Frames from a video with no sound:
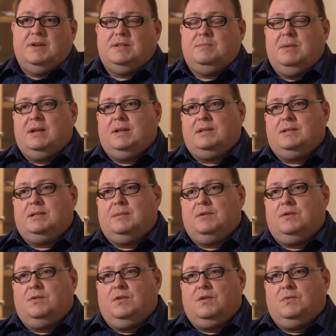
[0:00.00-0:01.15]
his men and some
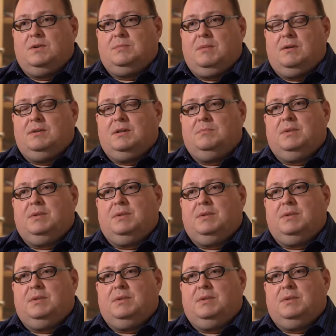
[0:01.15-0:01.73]
of the Northwest Mounted